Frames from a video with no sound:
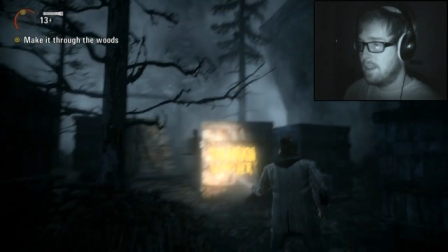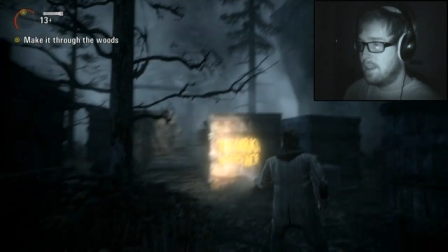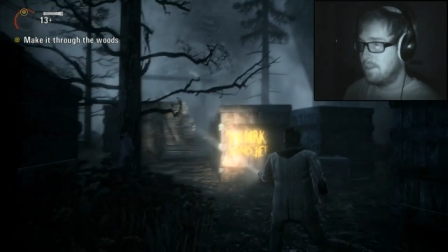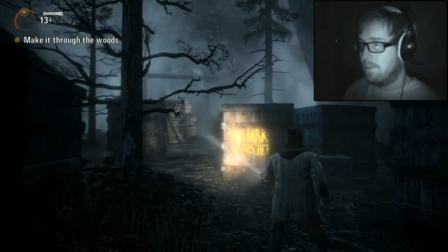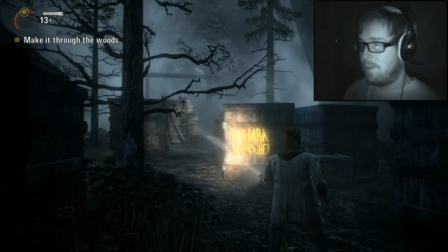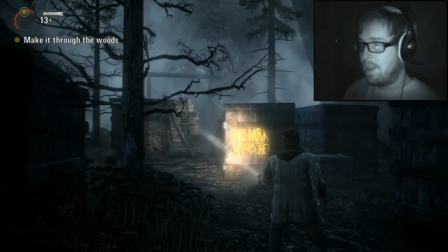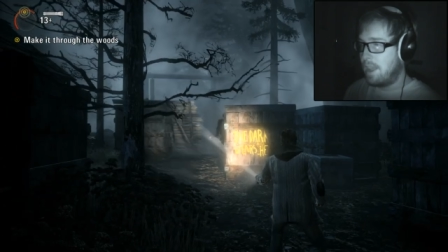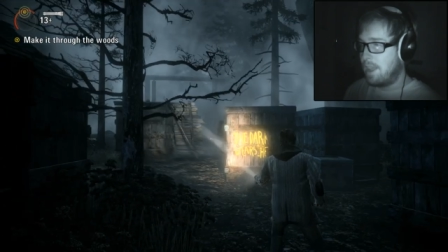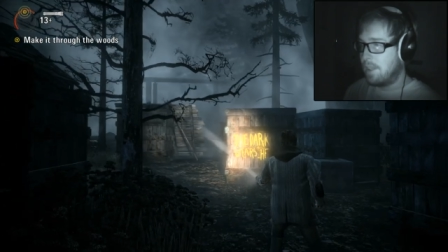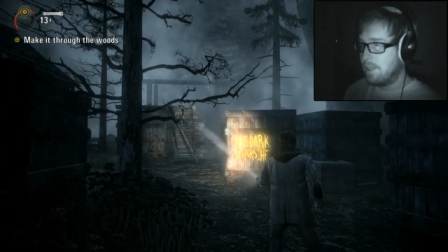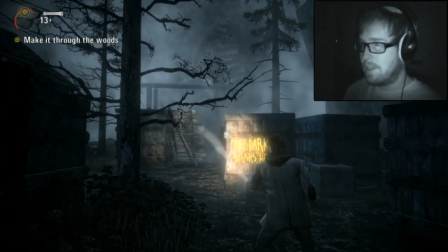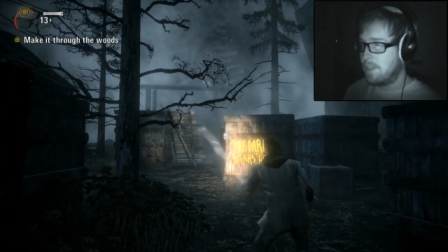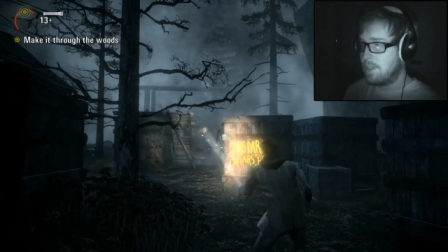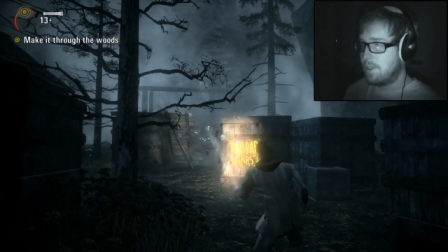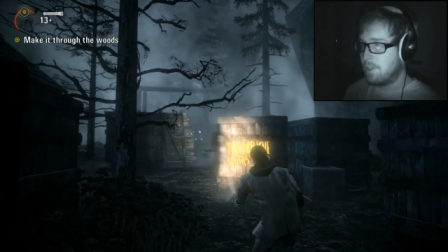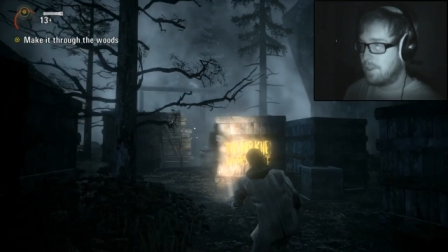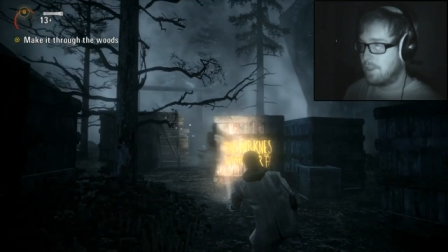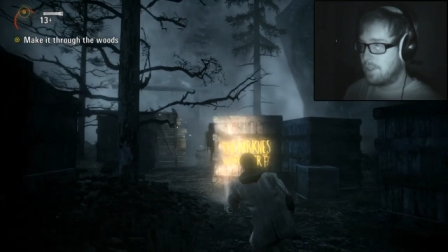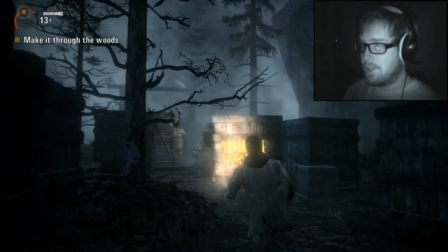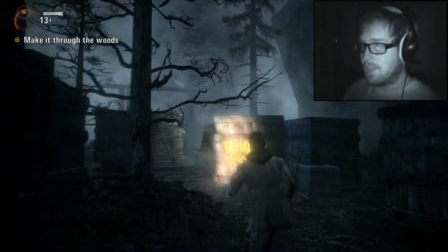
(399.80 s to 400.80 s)
Well,
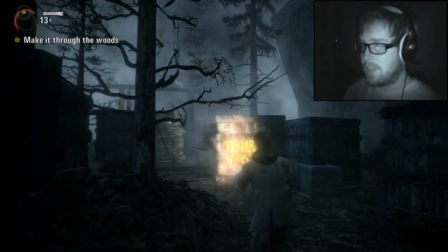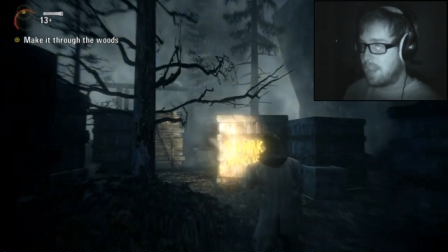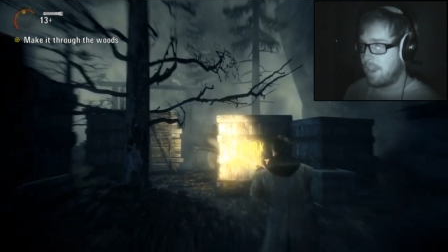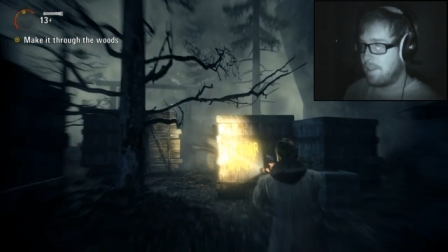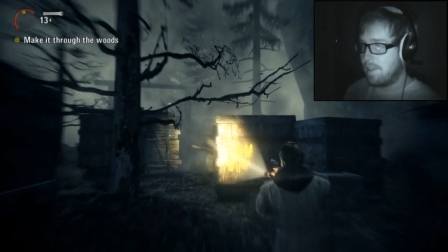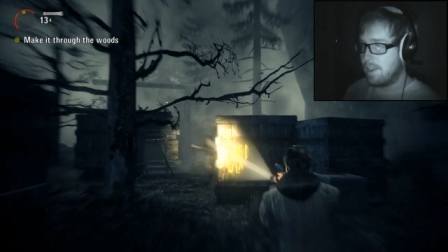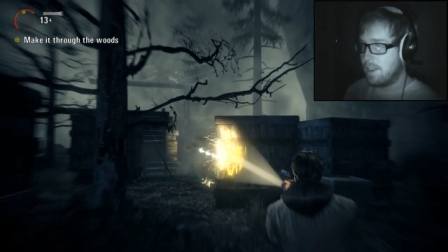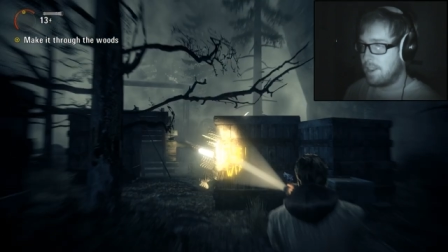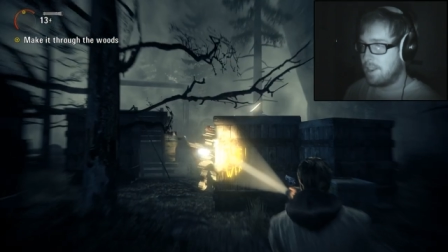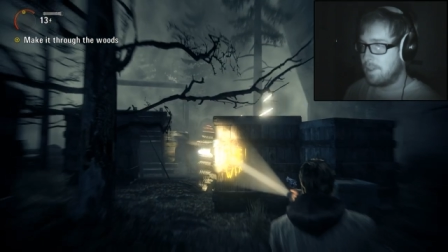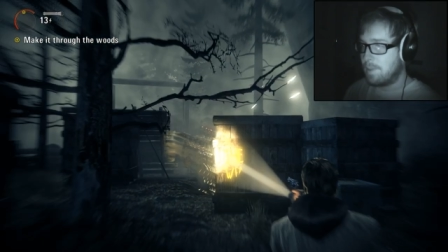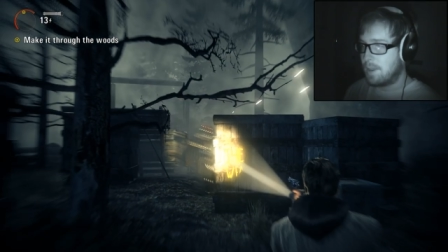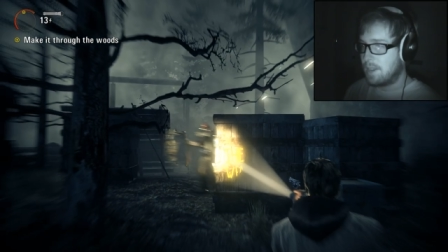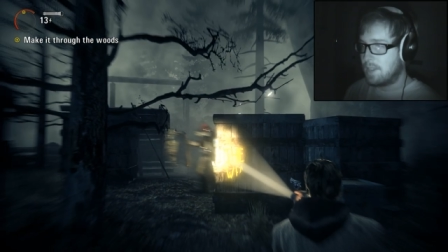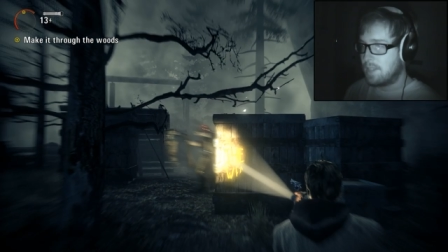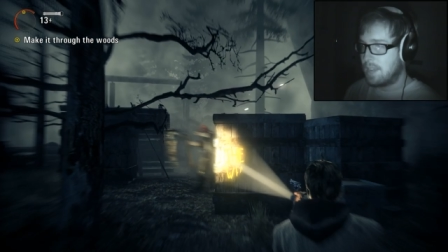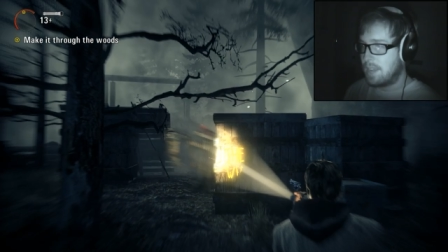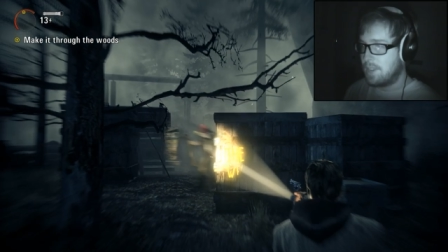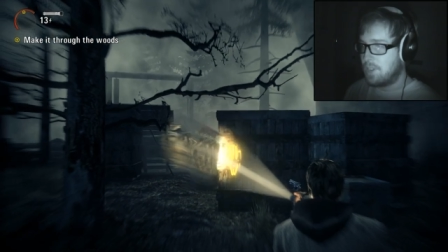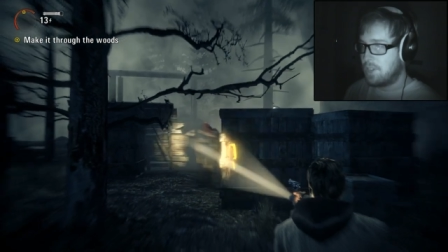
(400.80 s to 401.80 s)
you're not scary, are you?
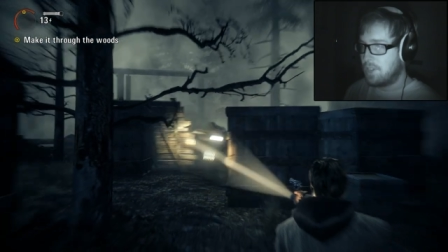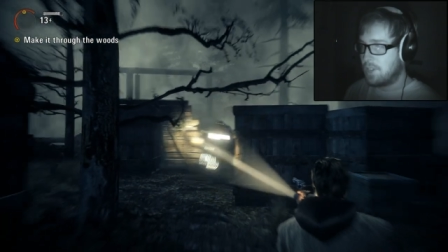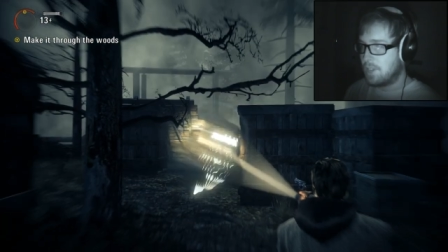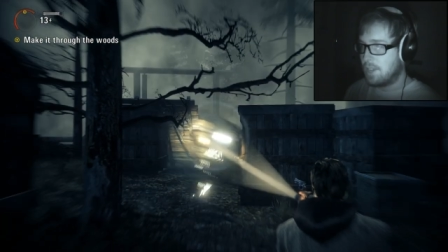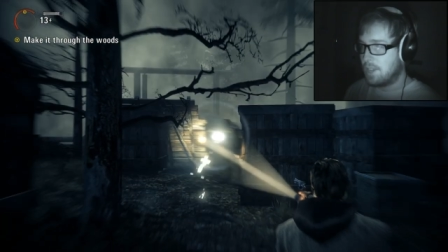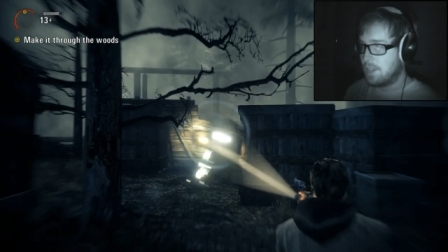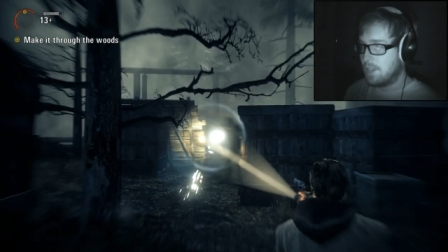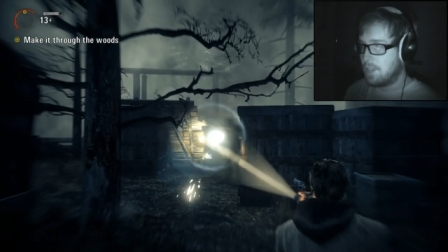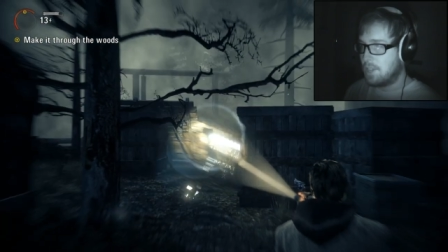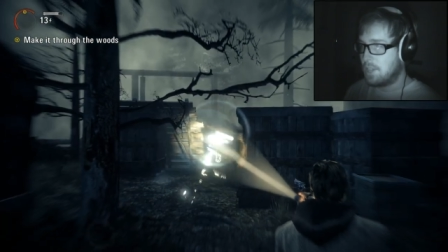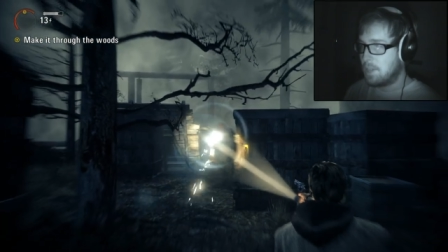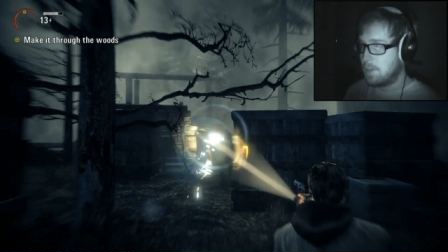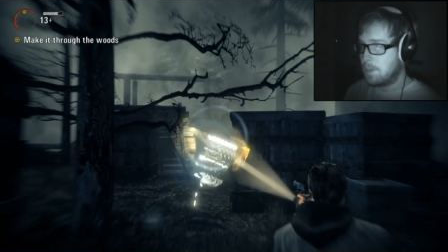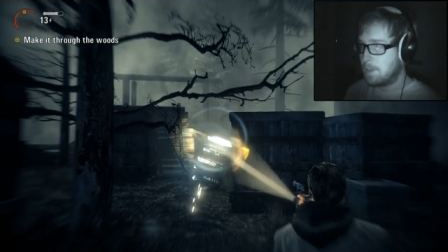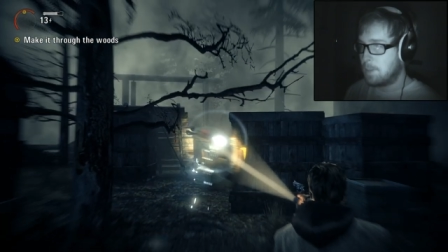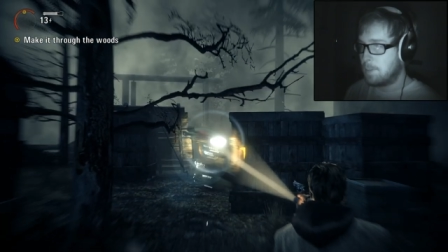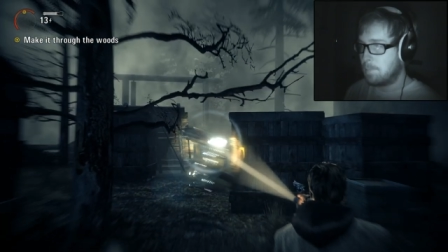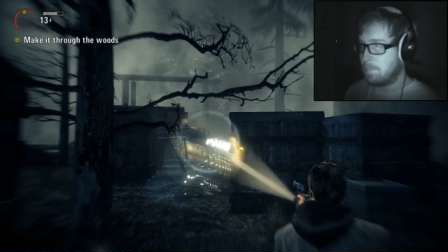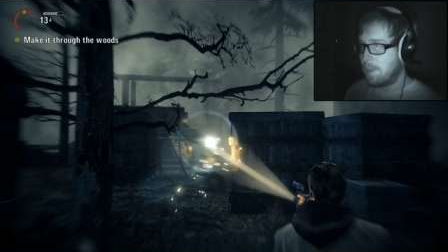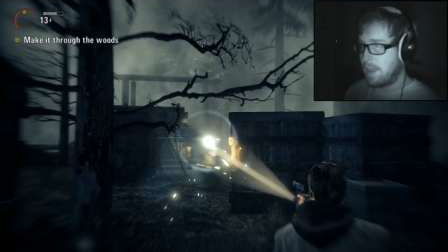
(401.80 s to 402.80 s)
Because that's just a
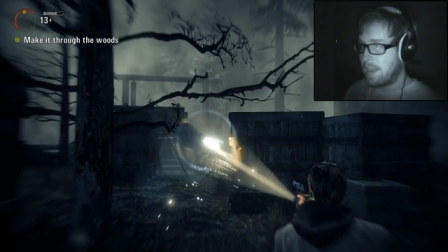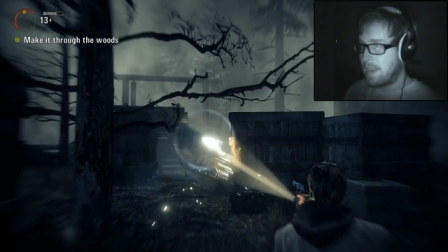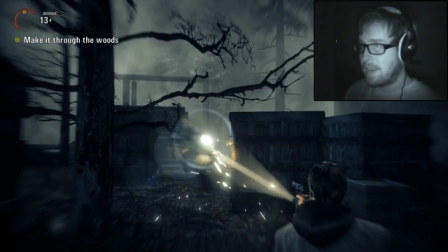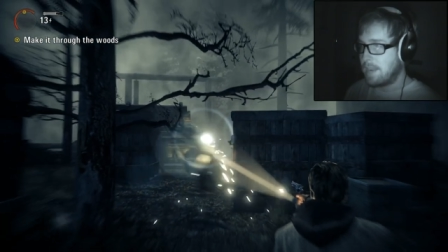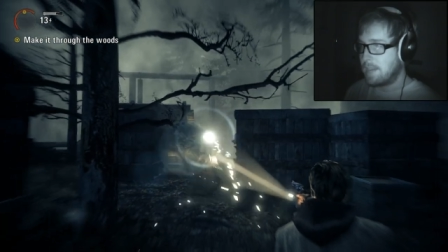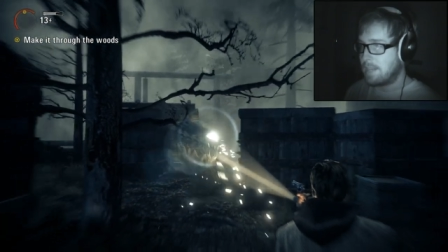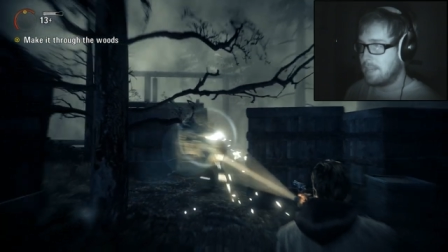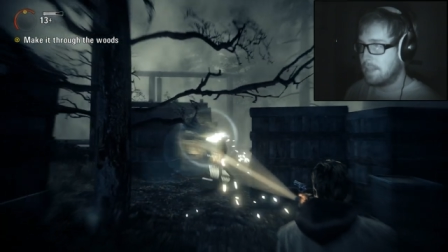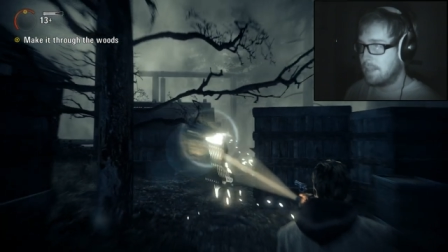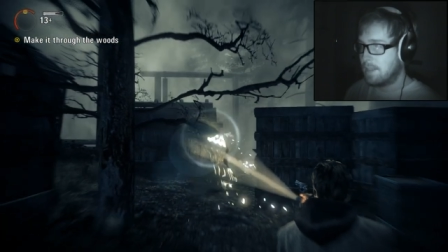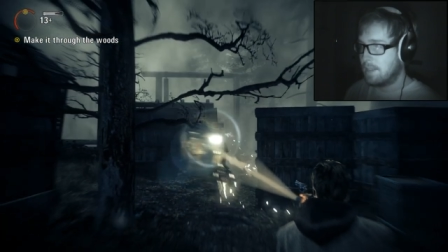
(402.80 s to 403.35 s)
spade.